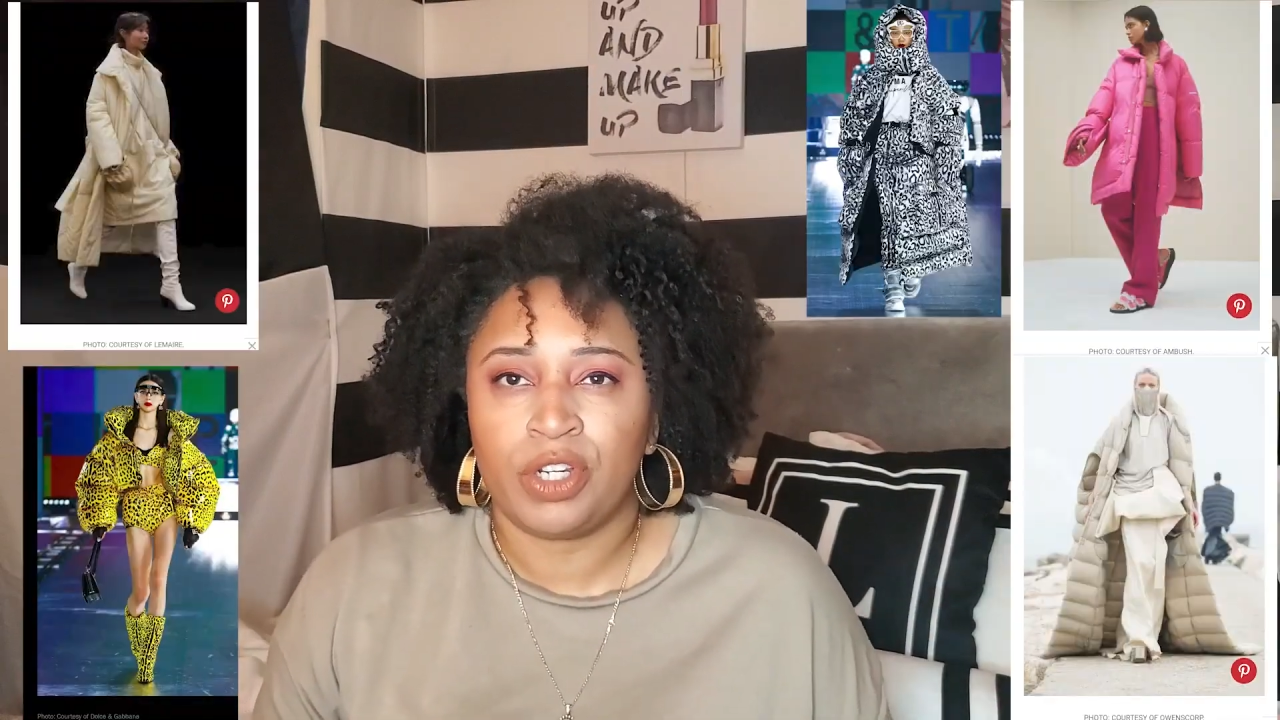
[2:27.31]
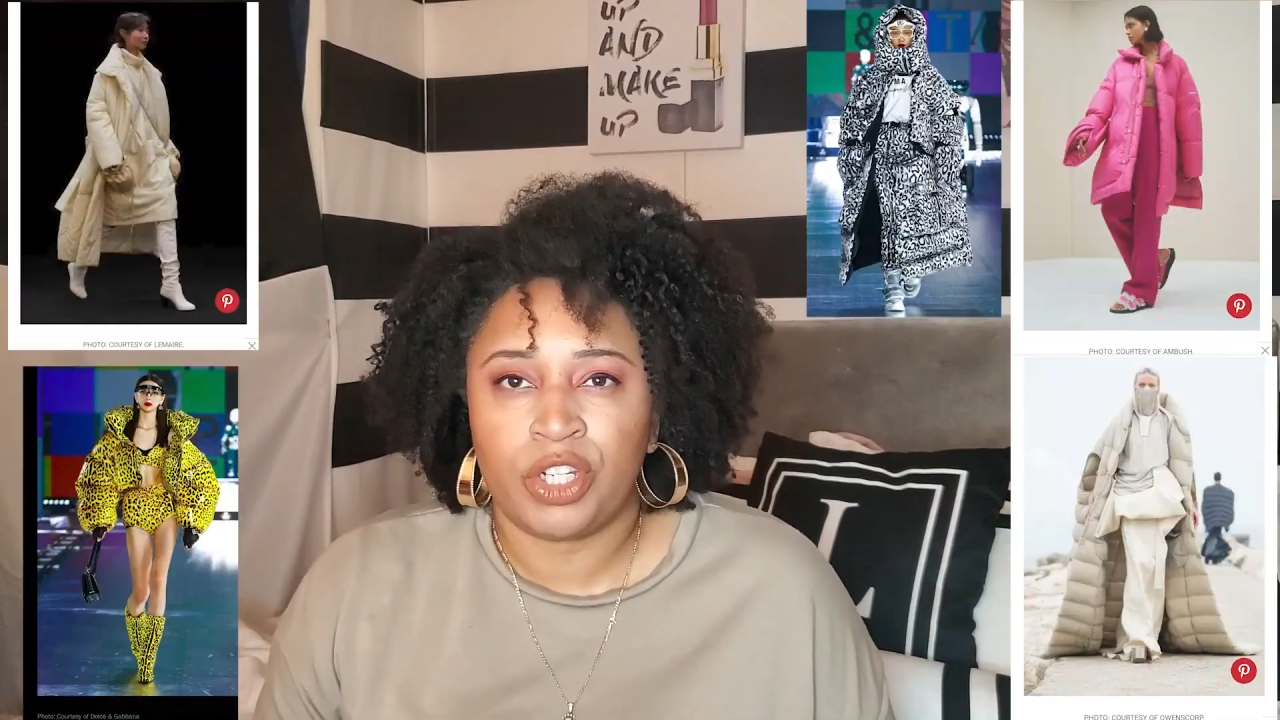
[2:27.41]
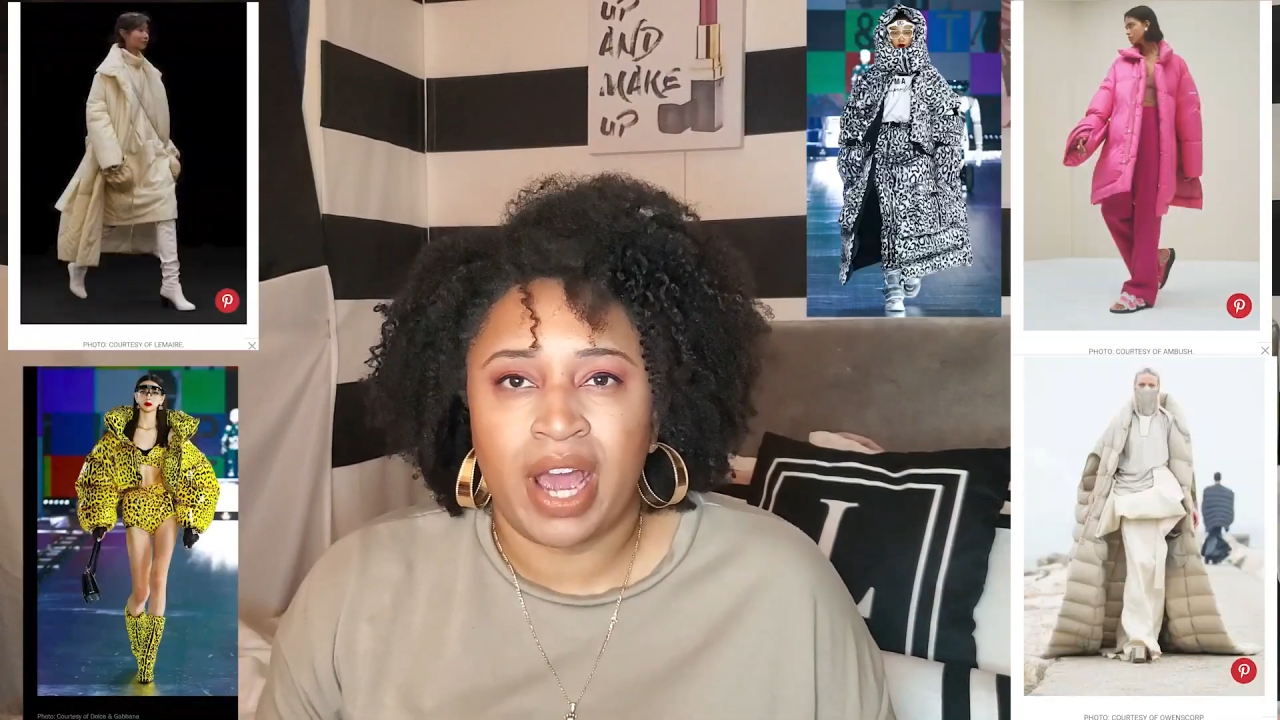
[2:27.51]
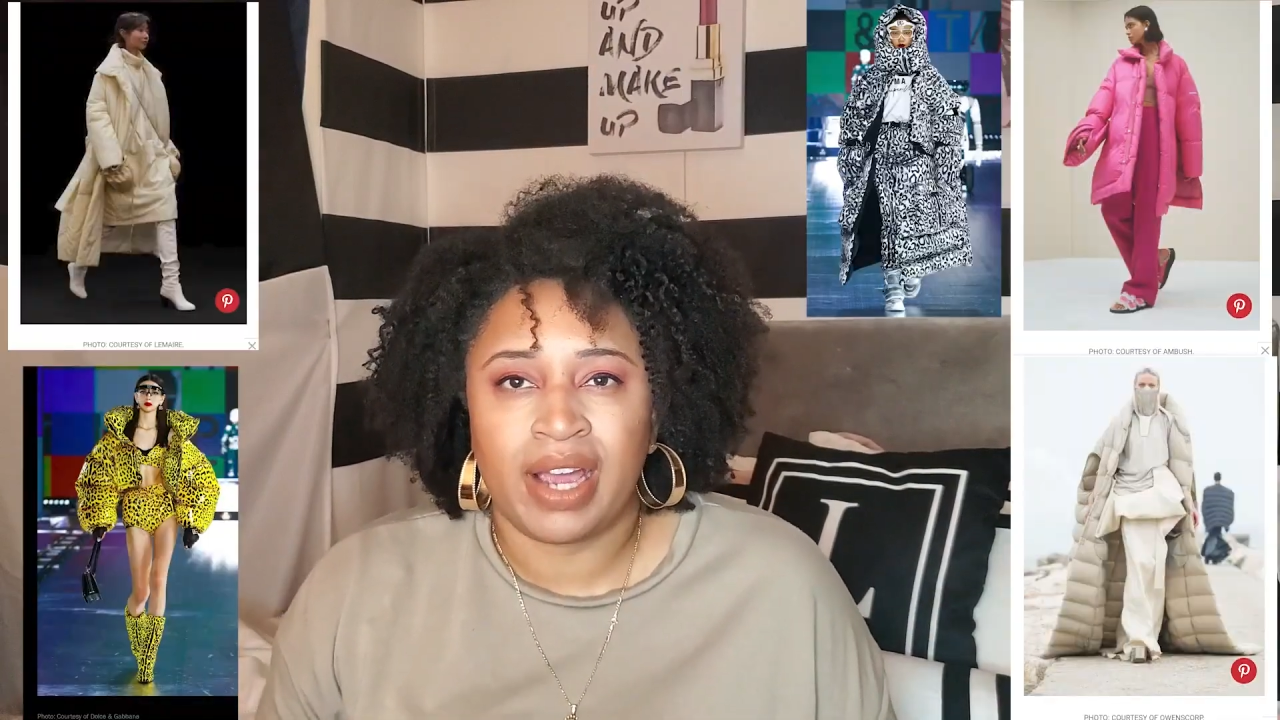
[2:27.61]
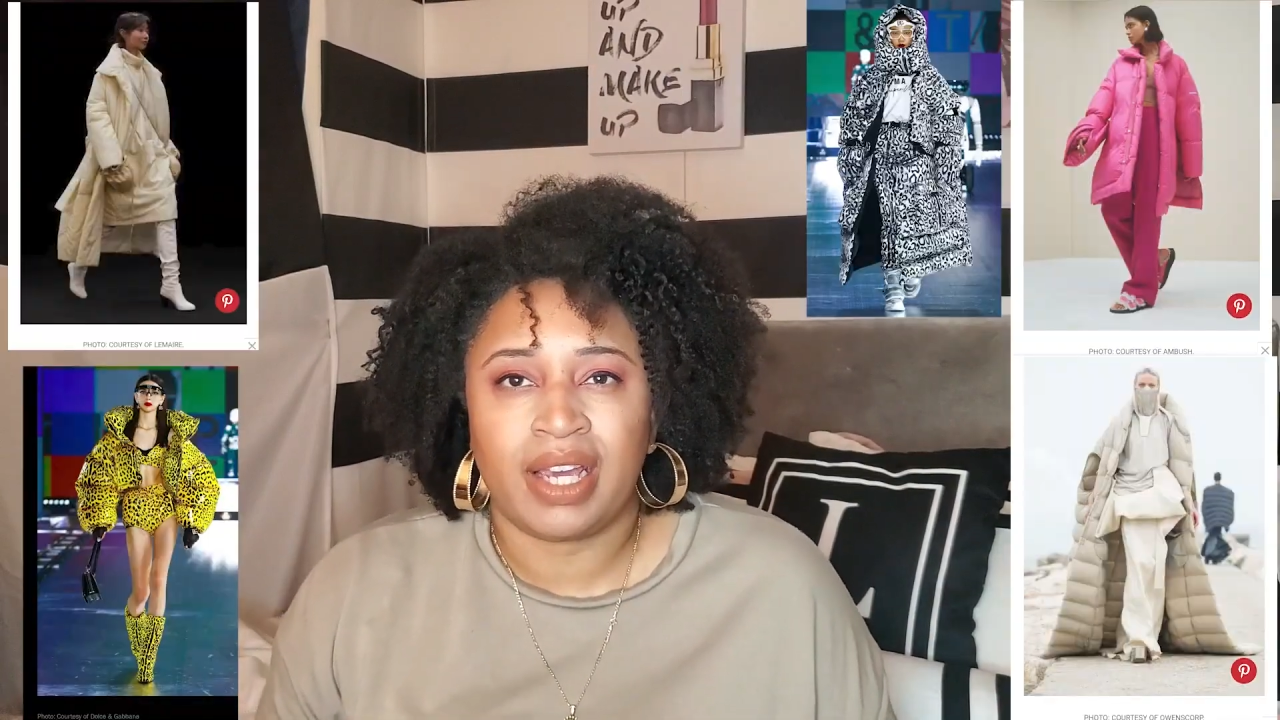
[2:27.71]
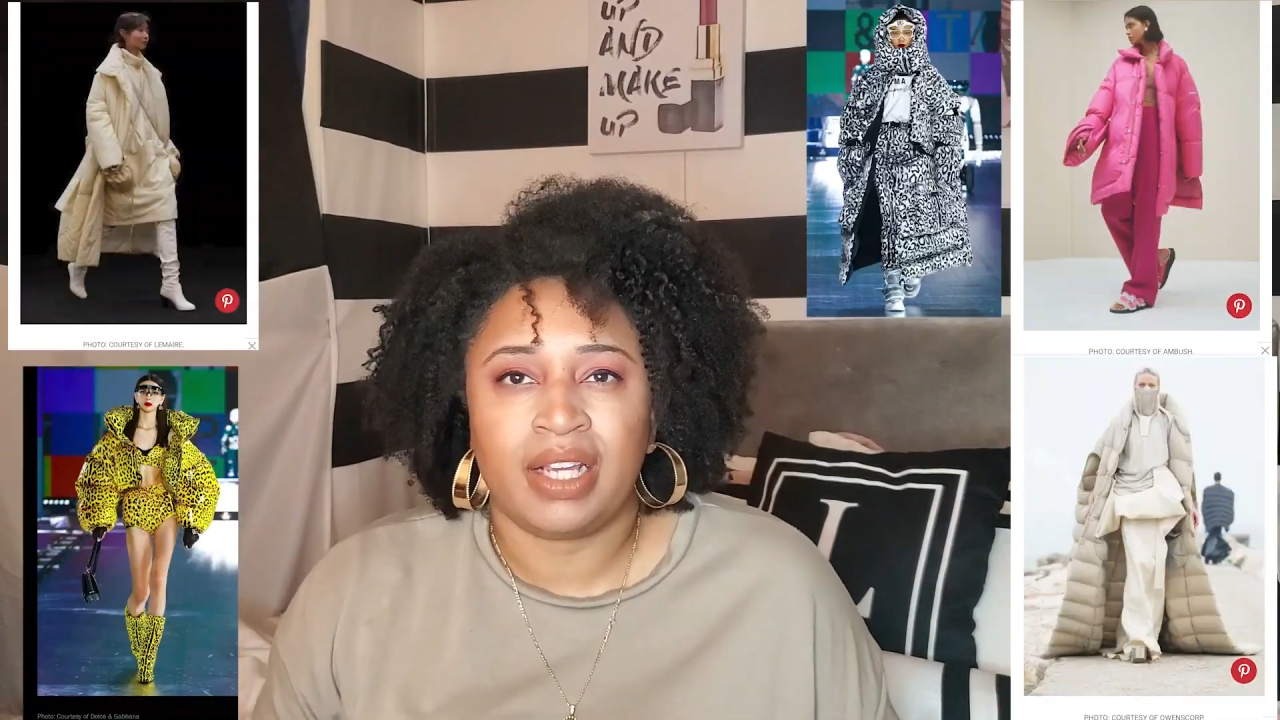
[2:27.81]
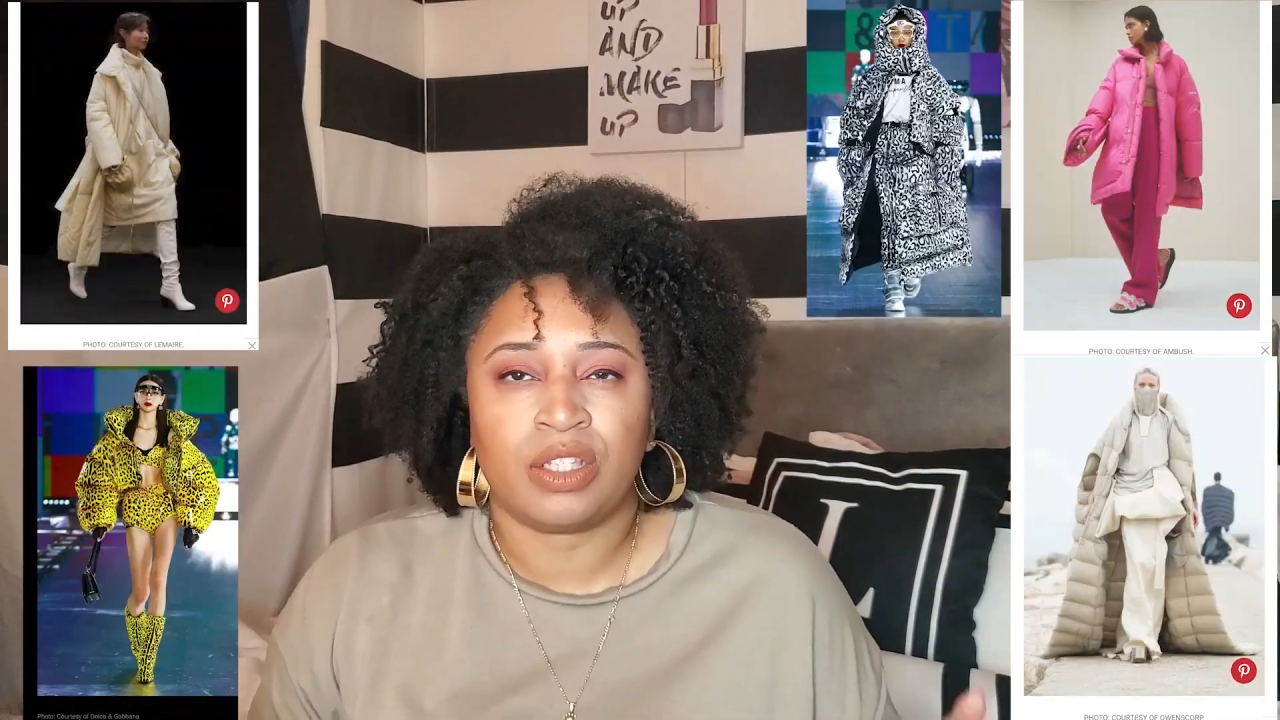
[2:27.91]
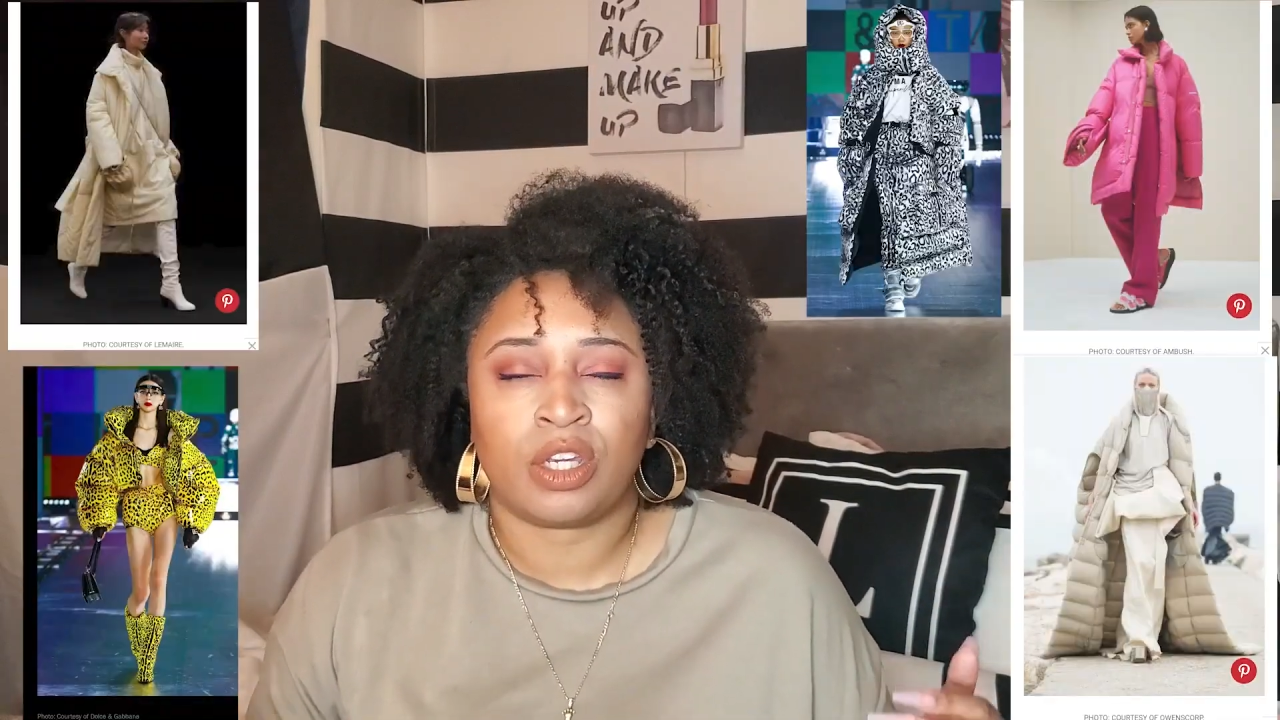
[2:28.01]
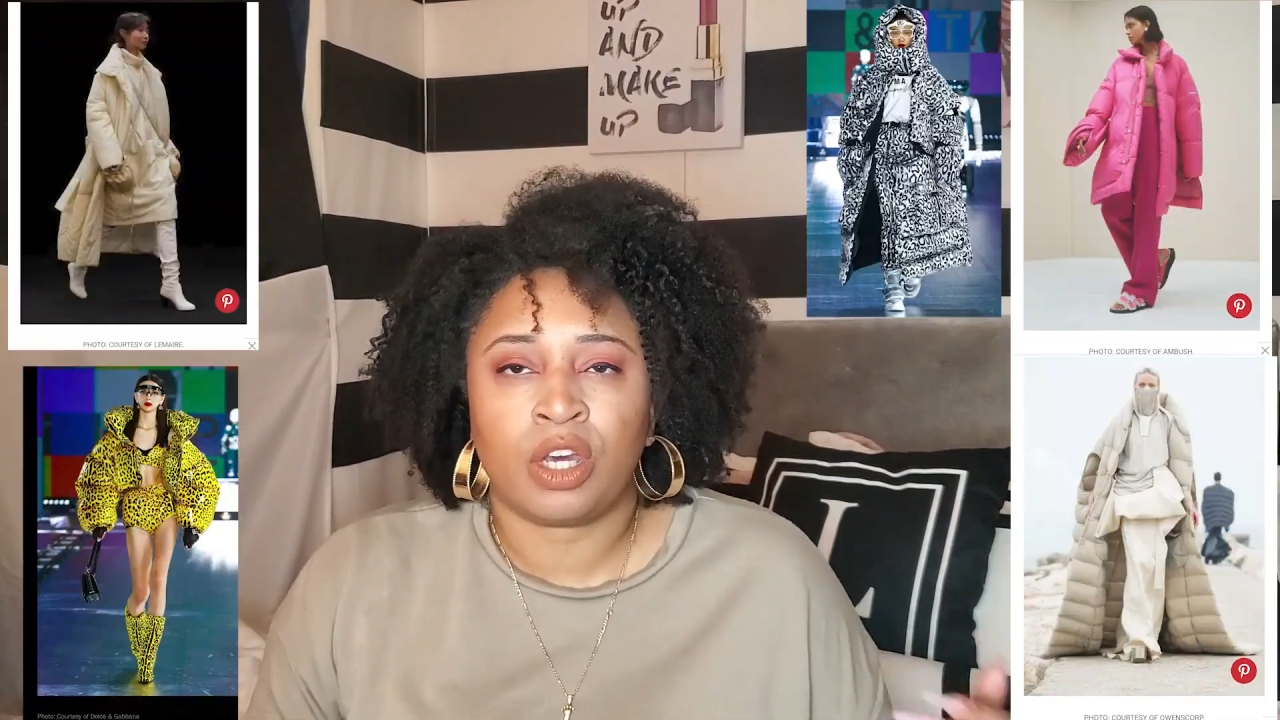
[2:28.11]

jackets,